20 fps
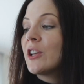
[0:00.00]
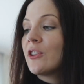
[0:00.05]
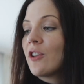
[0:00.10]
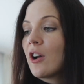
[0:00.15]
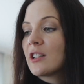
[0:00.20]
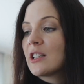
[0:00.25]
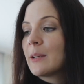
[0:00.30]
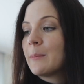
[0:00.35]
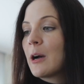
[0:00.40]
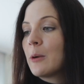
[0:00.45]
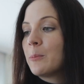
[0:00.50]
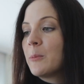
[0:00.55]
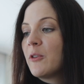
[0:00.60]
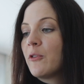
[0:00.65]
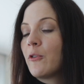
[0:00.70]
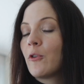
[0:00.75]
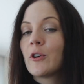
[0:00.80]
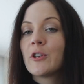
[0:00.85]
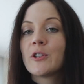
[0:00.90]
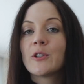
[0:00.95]
I talked about
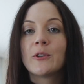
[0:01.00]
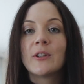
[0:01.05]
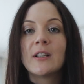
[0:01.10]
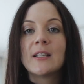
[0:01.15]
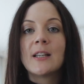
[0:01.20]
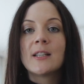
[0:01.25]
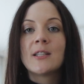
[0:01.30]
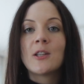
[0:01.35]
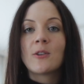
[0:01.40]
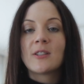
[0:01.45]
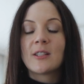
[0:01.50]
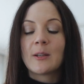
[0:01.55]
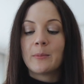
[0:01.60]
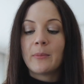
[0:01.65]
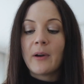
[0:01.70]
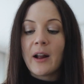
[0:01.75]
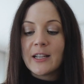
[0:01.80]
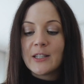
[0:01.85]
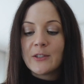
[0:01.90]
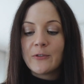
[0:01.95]
before, so this is no
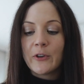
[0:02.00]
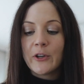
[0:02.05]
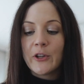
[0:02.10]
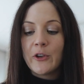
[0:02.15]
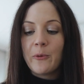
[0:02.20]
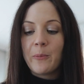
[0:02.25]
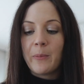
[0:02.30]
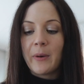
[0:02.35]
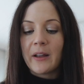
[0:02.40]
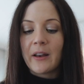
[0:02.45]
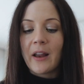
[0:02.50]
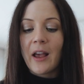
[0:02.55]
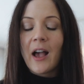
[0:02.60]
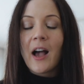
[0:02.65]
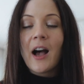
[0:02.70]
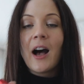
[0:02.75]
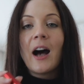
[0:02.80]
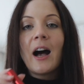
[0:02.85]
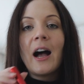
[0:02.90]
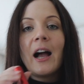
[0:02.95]
surprise for you, but
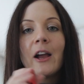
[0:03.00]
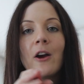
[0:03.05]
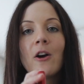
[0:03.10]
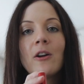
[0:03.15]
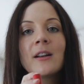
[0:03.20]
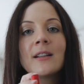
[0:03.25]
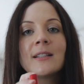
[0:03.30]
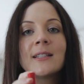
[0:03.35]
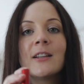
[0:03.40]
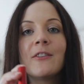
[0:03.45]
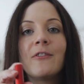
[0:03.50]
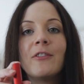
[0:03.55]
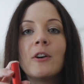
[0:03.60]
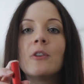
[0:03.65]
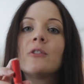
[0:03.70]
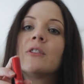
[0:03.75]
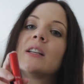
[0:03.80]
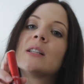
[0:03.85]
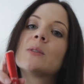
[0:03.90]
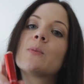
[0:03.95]
I honestly
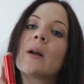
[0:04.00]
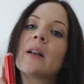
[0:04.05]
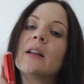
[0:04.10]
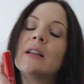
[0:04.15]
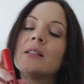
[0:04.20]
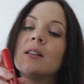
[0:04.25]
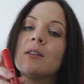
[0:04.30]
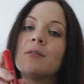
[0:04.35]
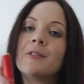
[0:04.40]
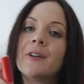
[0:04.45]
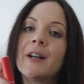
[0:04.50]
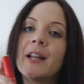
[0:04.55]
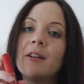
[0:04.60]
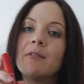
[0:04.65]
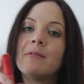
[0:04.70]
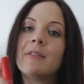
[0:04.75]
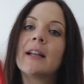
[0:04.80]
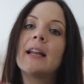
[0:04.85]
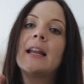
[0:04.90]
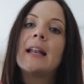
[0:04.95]
feel this one is a
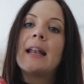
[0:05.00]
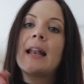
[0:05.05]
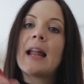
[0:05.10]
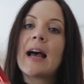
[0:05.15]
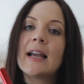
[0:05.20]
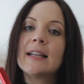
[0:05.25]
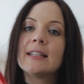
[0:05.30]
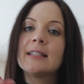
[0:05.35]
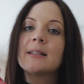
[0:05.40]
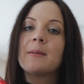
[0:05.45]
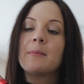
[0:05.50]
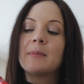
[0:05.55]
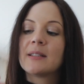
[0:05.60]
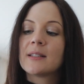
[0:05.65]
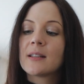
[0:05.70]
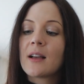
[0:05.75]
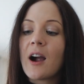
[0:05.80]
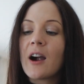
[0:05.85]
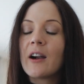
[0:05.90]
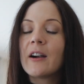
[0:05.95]
really nice
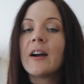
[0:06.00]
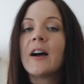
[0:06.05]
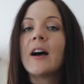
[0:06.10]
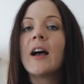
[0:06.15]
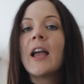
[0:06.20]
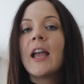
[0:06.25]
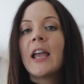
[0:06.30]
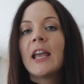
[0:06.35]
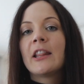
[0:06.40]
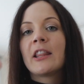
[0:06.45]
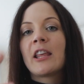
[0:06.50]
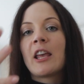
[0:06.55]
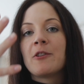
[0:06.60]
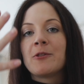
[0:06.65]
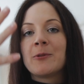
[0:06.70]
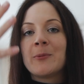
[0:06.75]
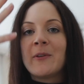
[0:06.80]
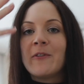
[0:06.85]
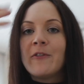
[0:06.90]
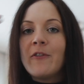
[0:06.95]
mascara. It
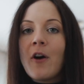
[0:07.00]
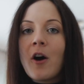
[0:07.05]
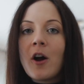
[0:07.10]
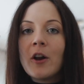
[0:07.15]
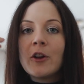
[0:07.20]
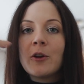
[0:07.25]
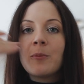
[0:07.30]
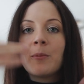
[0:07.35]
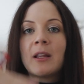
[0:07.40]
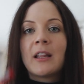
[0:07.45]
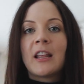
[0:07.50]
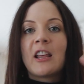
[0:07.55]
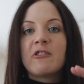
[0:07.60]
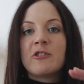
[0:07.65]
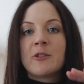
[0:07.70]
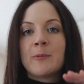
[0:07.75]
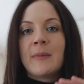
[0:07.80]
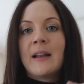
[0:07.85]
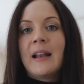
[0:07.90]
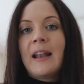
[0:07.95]
gives me volume, it
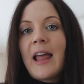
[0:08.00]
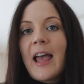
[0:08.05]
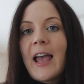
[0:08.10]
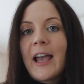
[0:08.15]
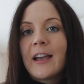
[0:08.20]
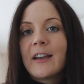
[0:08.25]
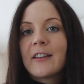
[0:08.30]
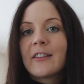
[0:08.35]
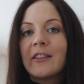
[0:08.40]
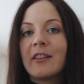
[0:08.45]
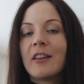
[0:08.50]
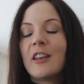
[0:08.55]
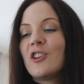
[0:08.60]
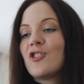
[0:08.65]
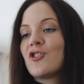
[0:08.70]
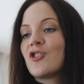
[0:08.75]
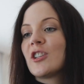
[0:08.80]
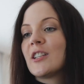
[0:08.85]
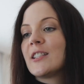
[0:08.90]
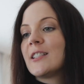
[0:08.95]
gives me length,
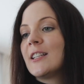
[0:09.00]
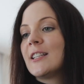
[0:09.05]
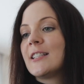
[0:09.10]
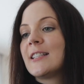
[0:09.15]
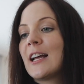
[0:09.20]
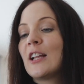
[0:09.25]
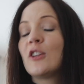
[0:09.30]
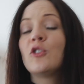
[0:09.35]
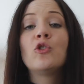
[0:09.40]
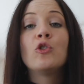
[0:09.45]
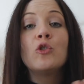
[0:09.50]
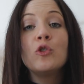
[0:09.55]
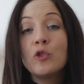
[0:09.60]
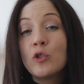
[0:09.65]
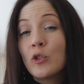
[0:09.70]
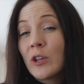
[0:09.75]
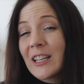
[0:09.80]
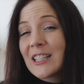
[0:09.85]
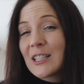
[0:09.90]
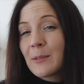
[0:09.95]
it's not too
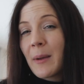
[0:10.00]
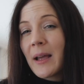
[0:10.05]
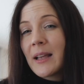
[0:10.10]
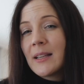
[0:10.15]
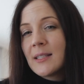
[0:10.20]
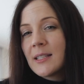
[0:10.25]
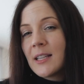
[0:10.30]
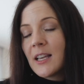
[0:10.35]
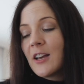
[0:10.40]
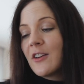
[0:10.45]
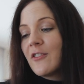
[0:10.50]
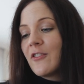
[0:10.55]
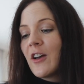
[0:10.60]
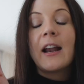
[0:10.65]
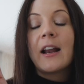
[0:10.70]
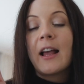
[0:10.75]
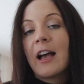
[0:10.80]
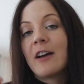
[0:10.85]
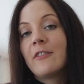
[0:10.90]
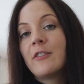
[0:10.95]
expensive,
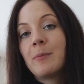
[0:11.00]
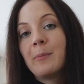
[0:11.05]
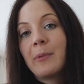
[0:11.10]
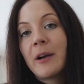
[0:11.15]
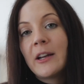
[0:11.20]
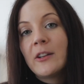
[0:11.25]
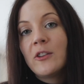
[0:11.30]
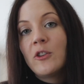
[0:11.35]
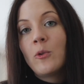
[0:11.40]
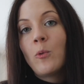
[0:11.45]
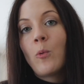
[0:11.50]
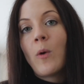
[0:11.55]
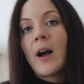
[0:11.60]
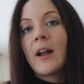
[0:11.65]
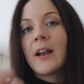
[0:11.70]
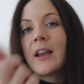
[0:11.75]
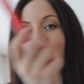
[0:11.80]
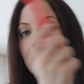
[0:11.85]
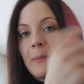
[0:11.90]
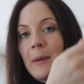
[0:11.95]
and I have a brand new
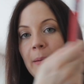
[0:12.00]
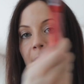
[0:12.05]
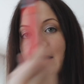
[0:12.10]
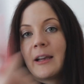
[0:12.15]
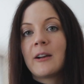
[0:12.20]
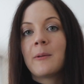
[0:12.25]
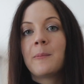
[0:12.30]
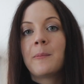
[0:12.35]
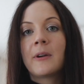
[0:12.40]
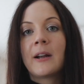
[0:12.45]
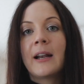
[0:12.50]
one in my makeup